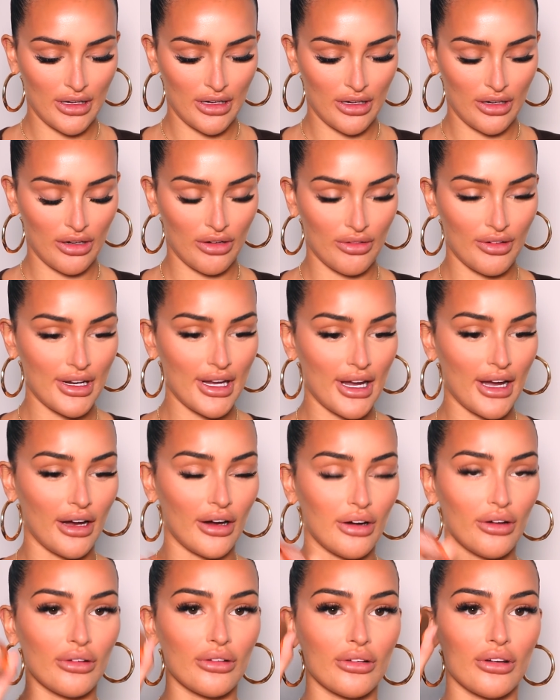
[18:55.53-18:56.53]

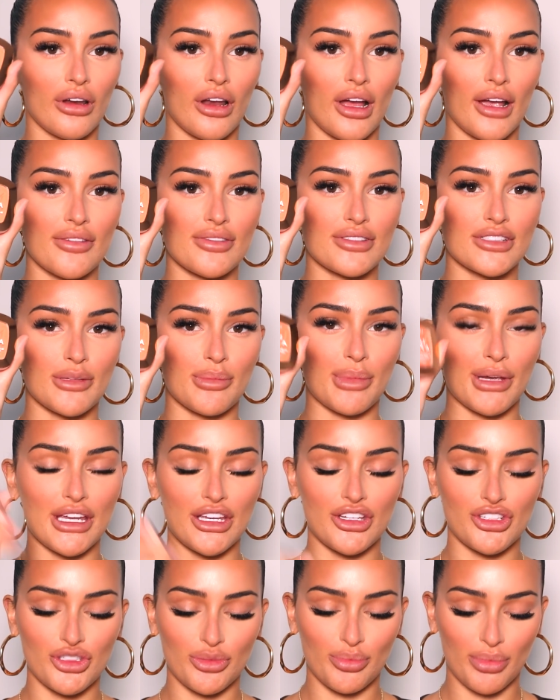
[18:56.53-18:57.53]
L'Oreal Life's a
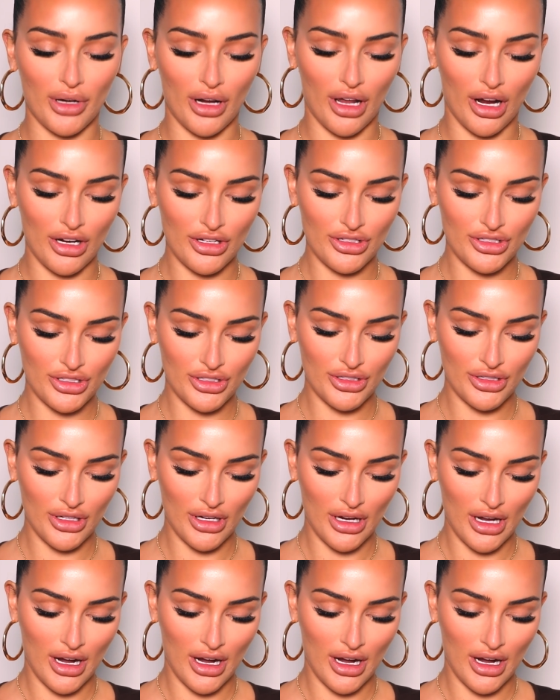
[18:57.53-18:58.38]
Peach blush.